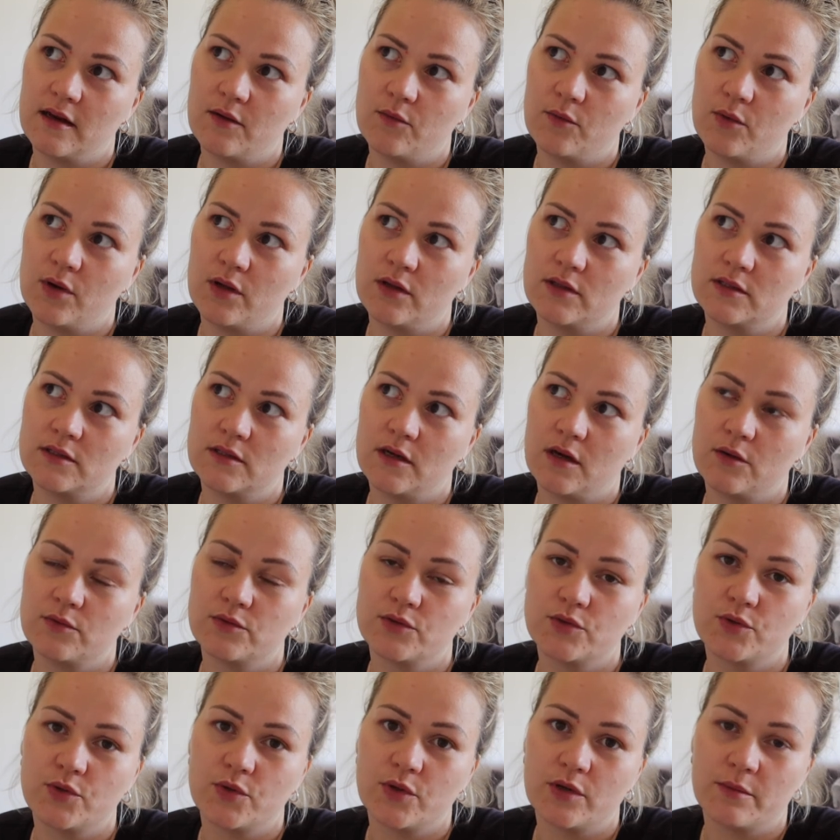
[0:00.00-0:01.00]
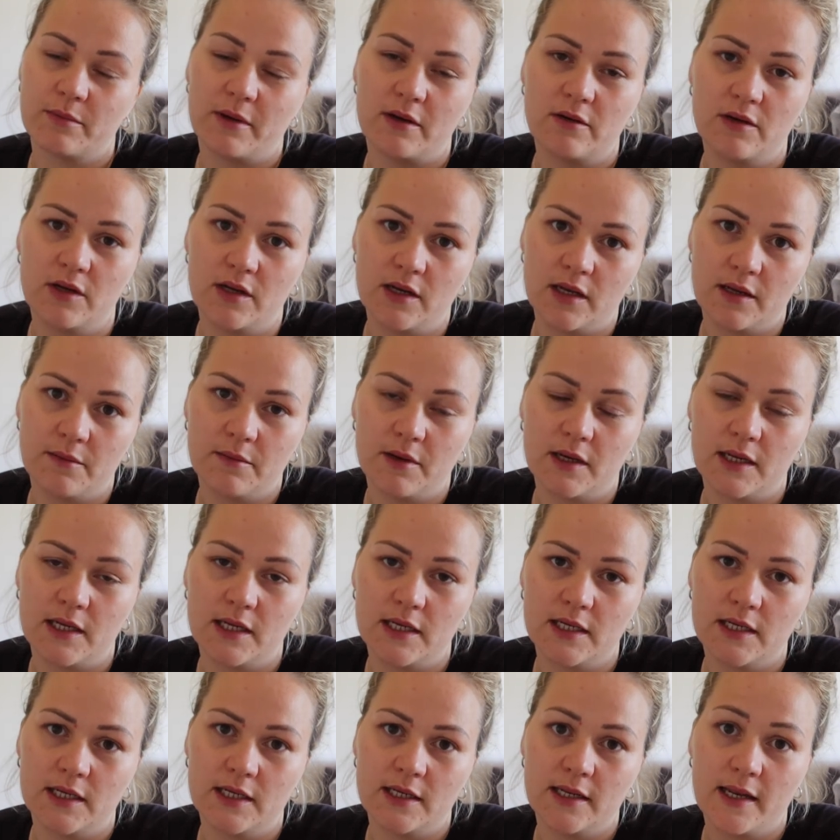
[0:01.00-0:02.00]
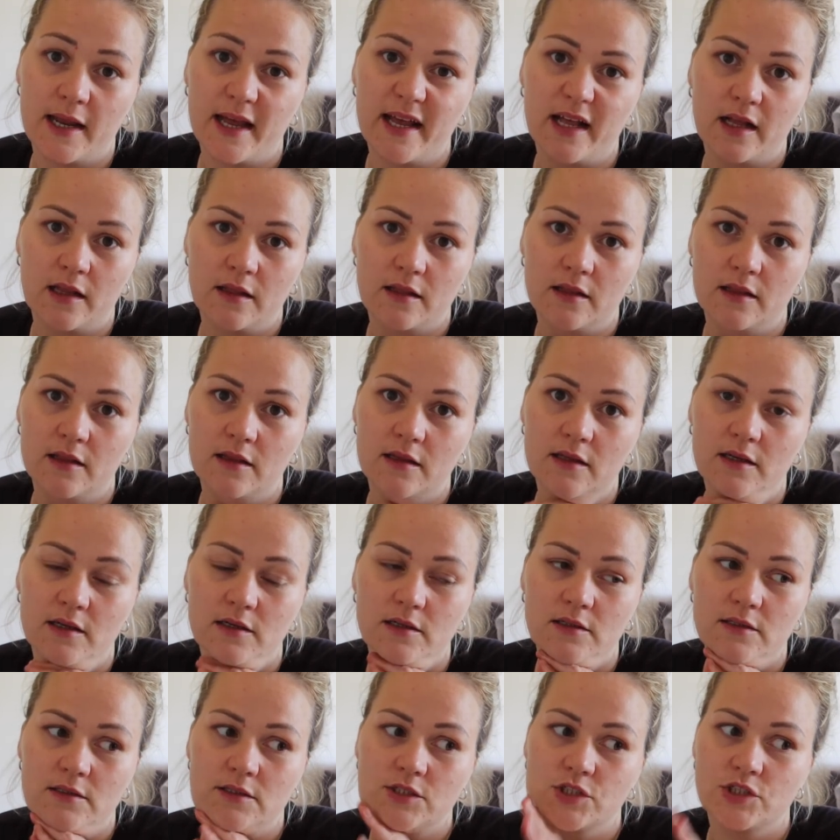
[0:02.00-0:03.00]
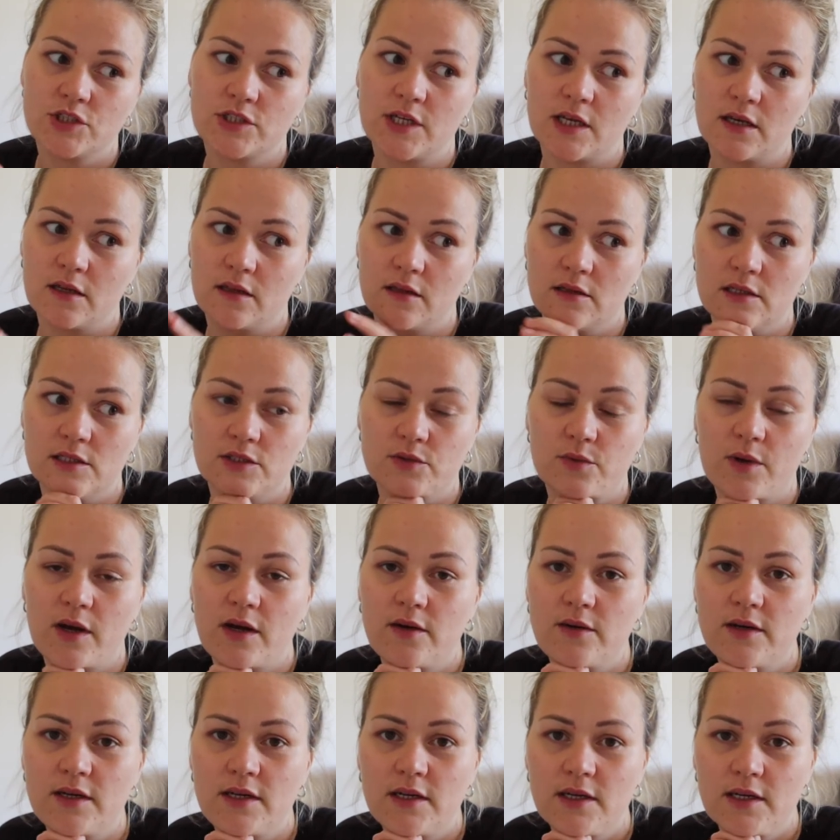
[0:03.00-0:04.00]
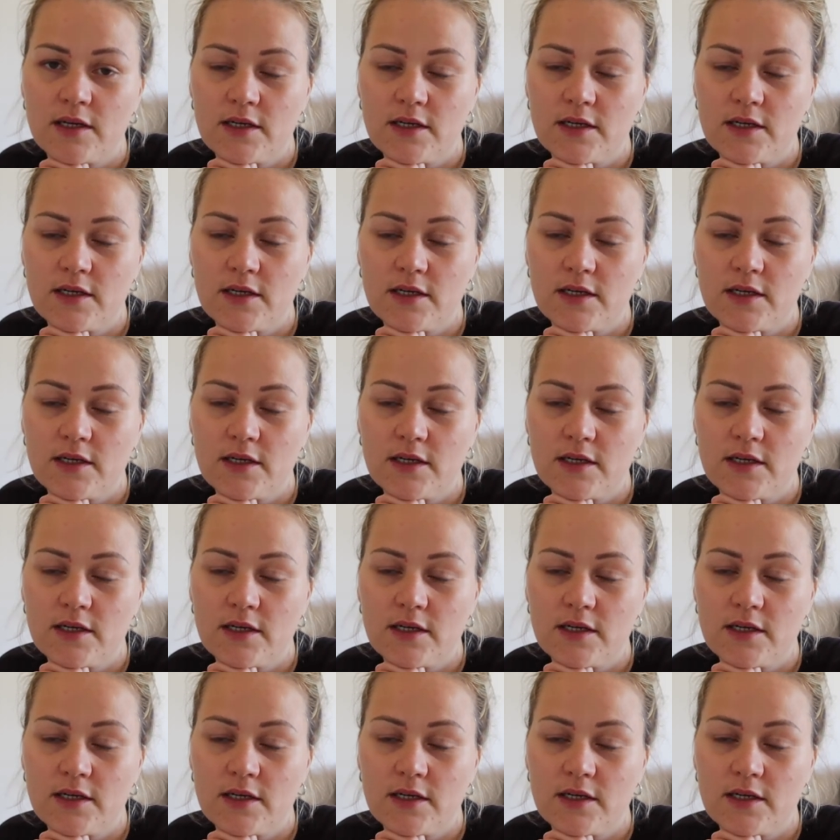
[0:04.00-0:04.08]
one I was talking about earlier, my nail channel as well.